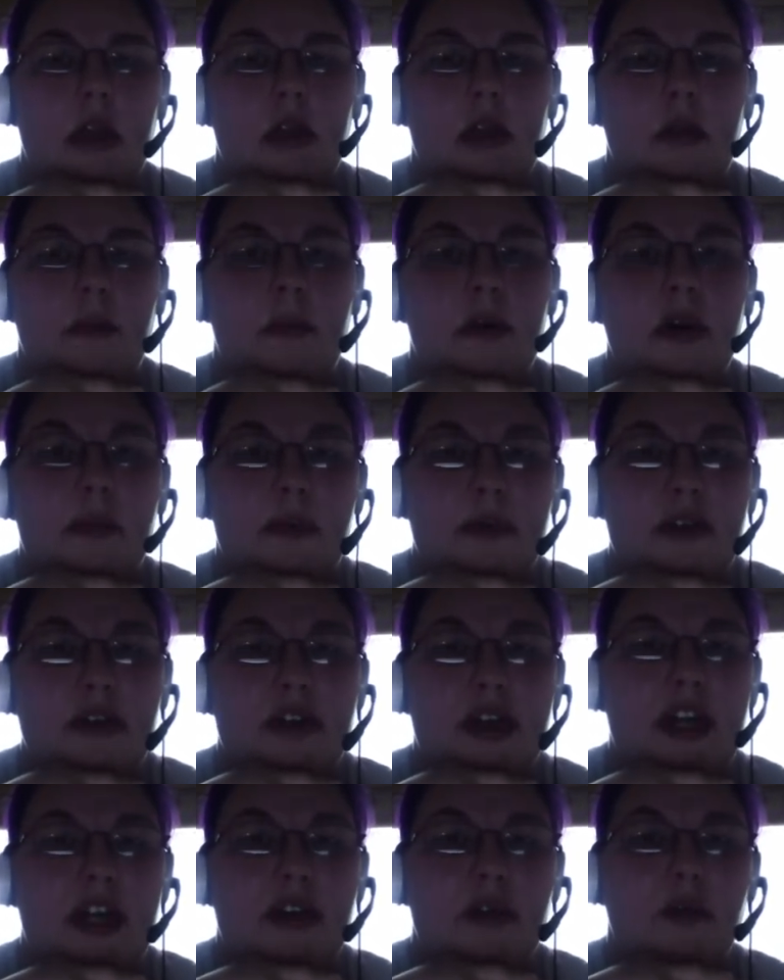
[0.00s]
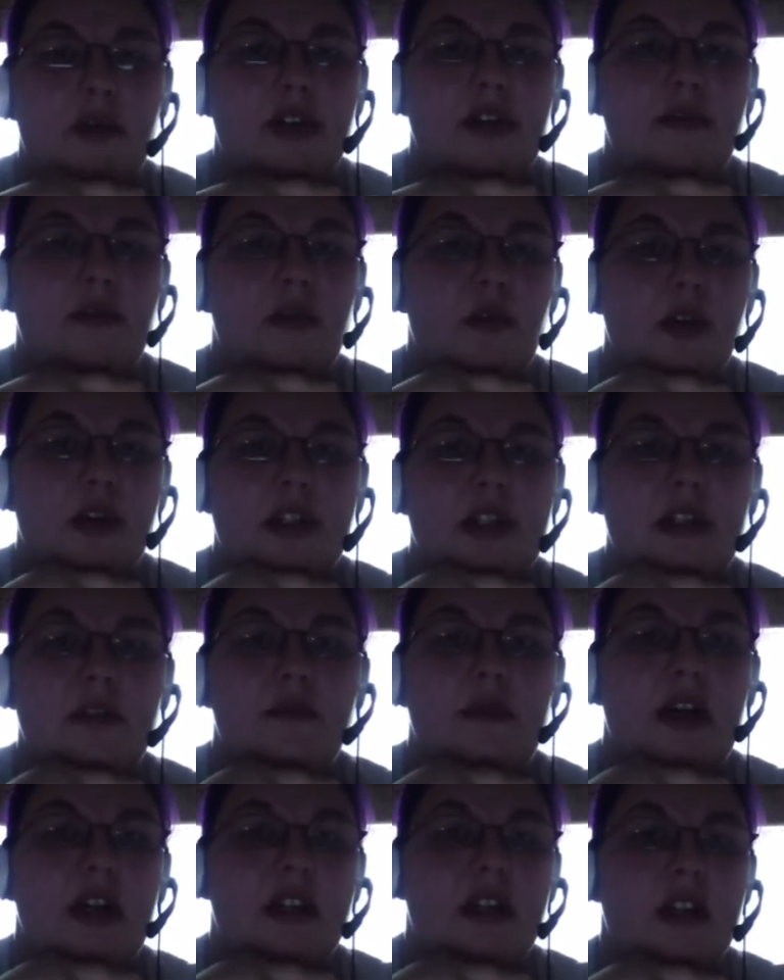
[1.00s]
the perpetrator, which of course is
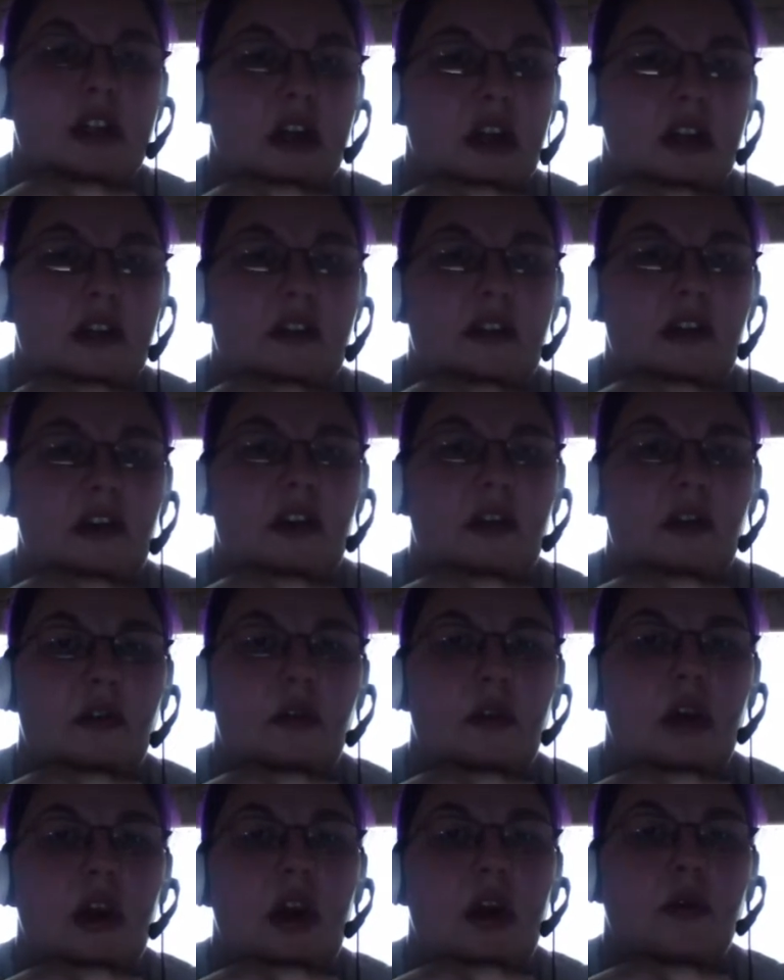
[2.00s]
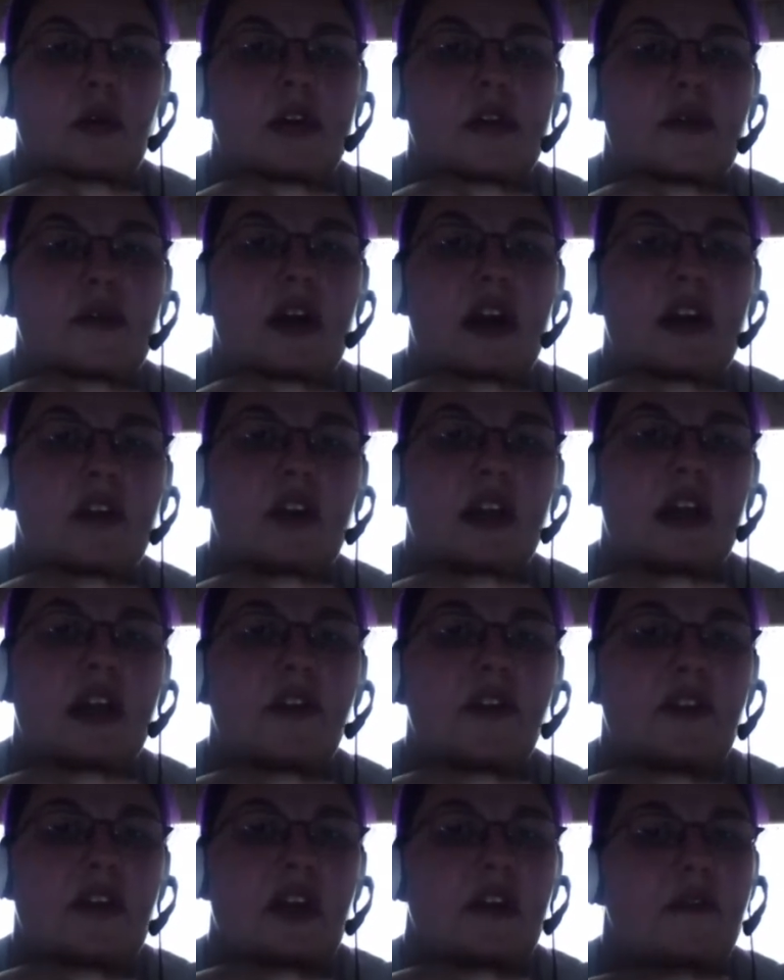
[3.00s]
Monsanto, was found
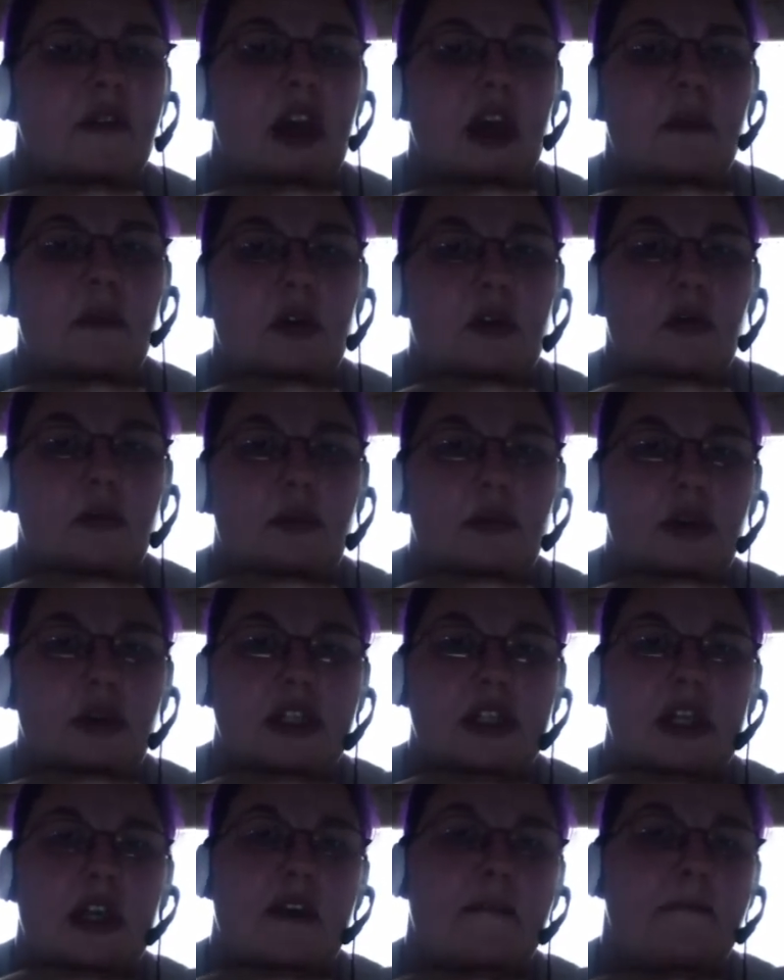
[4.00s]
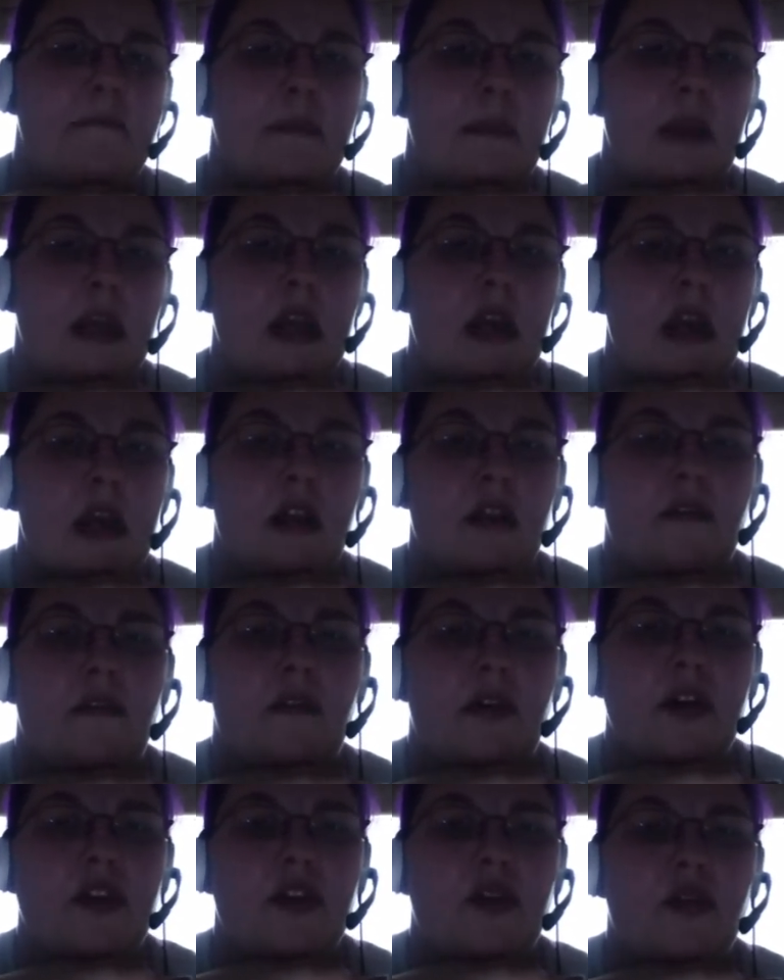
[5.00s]
guilty of chemical poisoning. The
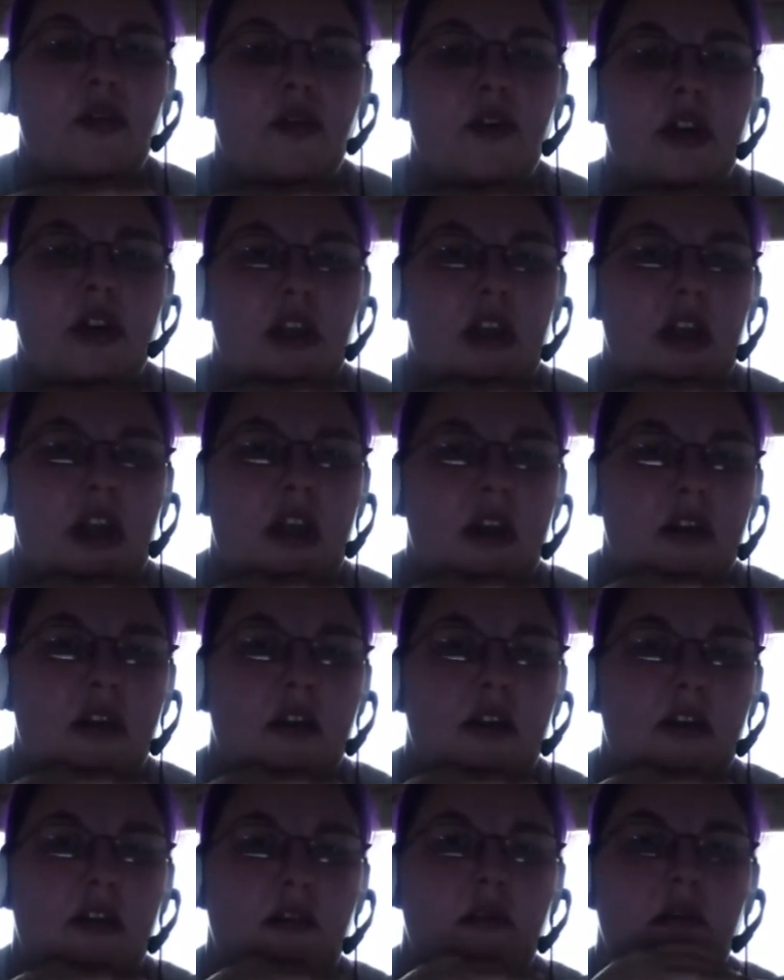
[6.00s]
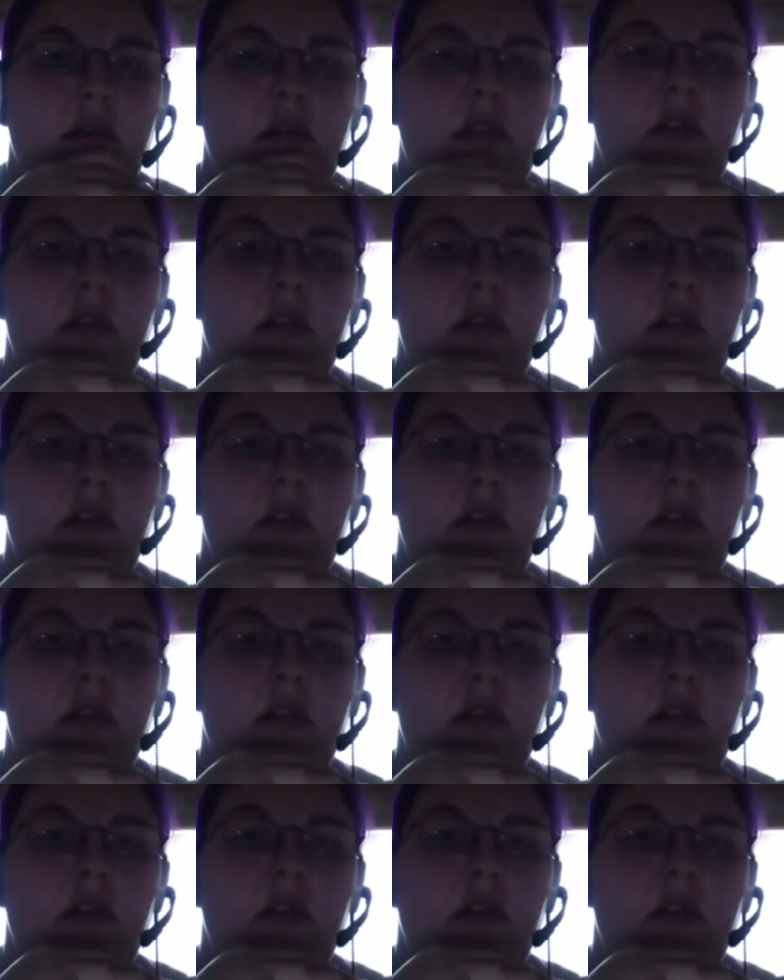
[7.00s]
French court in Lyon